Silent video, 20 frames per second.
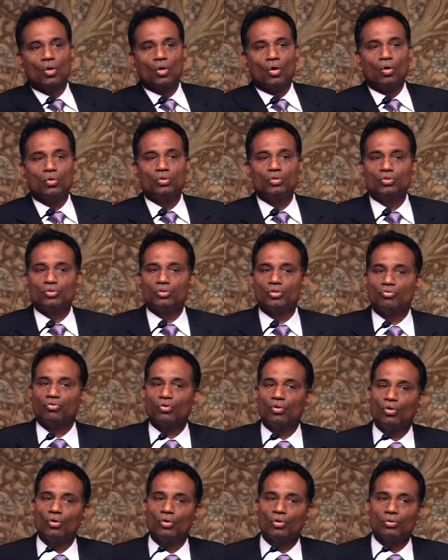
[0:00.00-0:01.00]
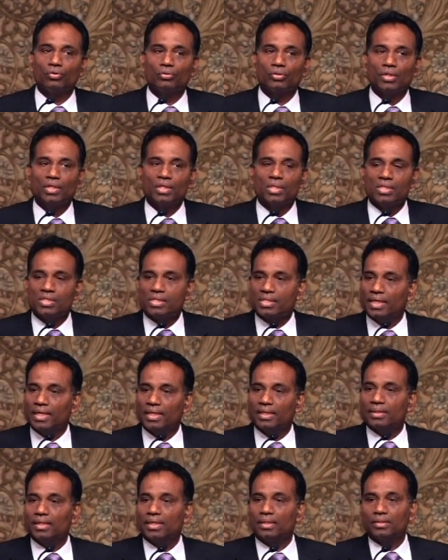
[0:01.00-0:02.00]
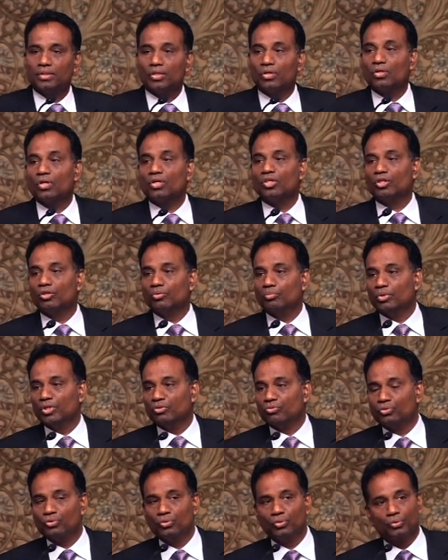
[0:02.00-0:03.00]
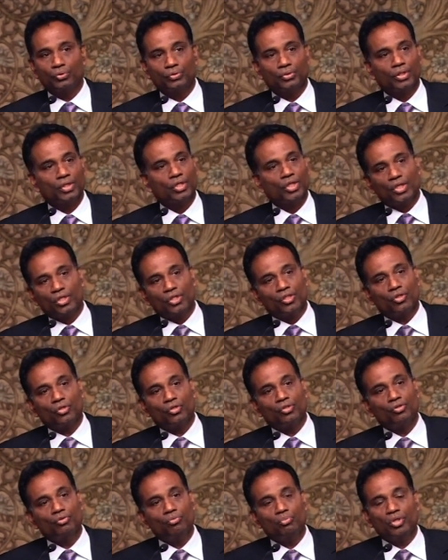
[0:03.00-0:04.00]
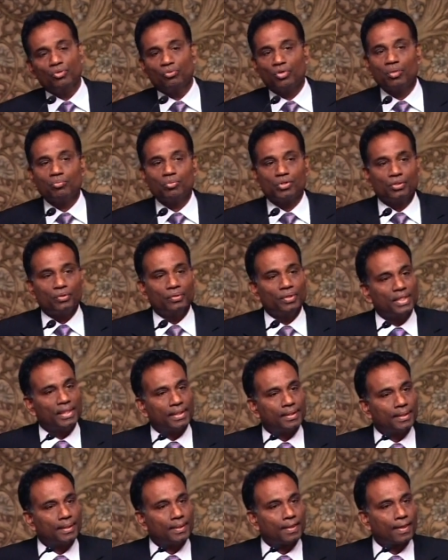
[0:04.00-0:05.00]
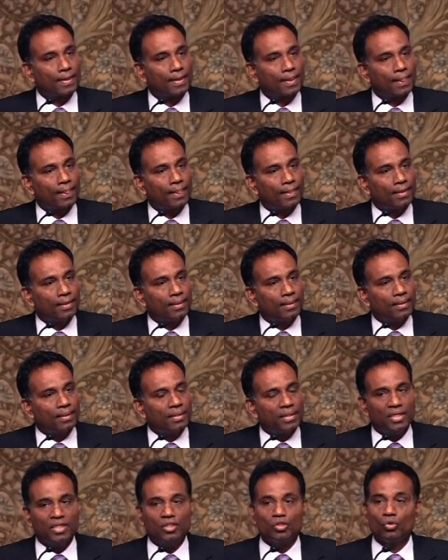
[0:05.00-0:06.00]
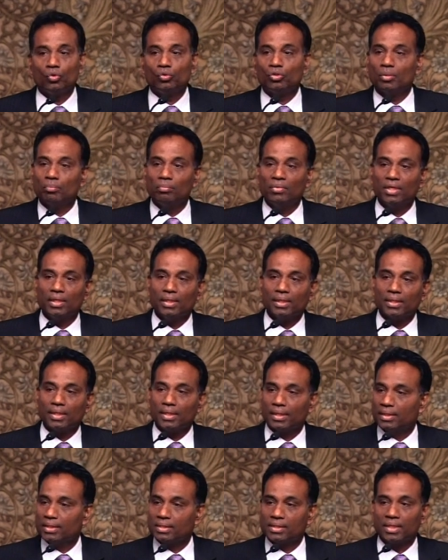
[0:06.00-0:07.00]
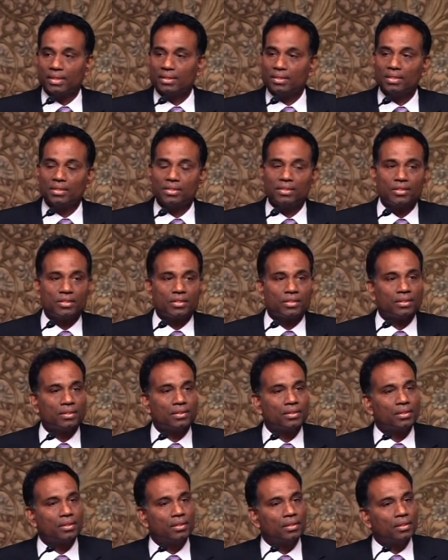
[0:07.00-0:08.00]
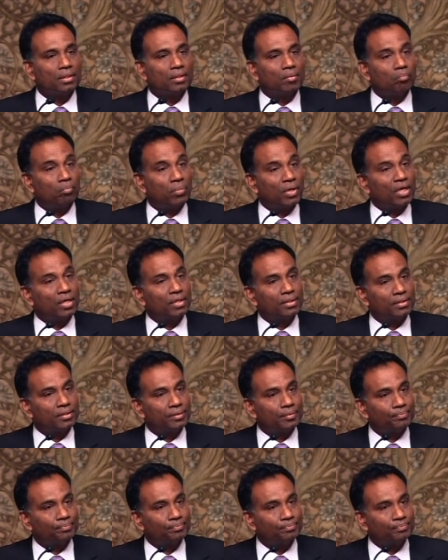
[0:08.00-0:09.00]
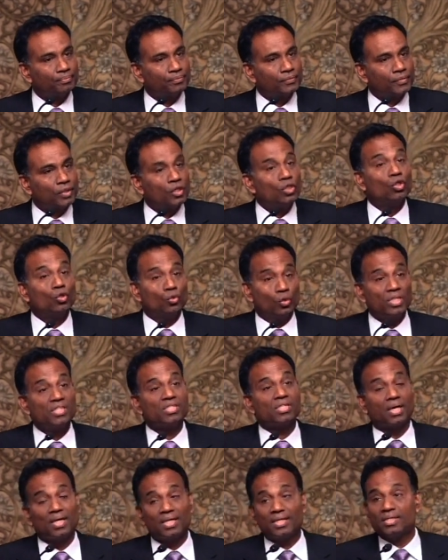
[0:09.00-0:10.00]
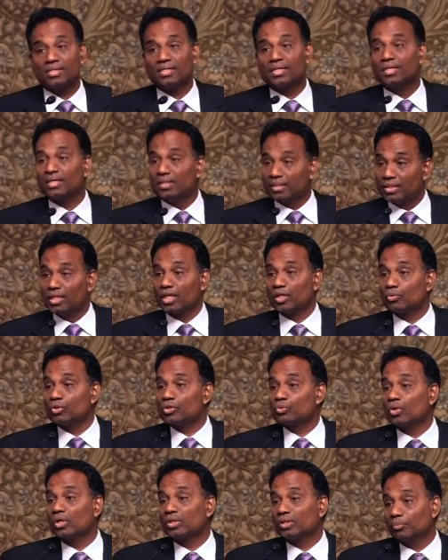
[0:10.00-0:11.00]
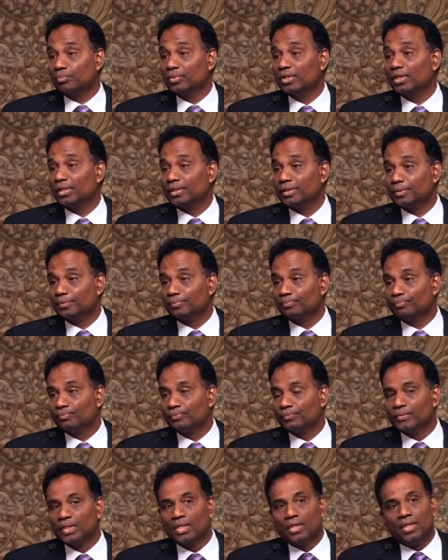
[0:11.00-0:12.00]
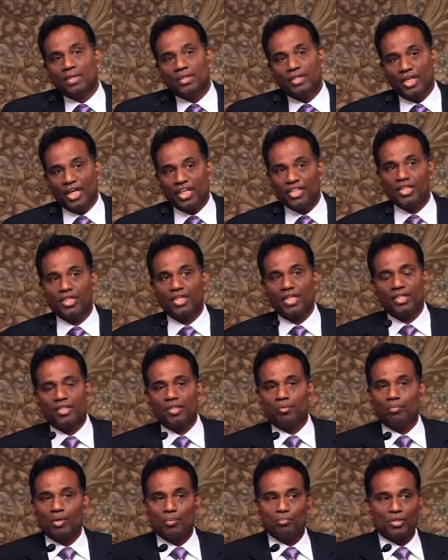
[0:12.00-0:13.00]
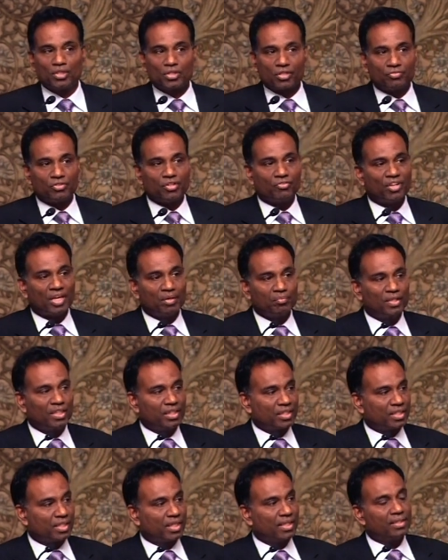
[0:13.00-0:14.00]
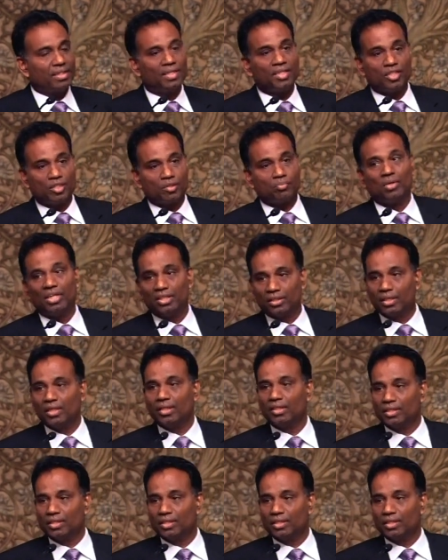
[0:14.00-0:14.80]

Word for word: onto the floor, saying that you're not giving me food, you're giving me worms to eat. He threw the milk and he said, This is blood. To his eyes, that was what appeared. The educated members of the family said he is mentally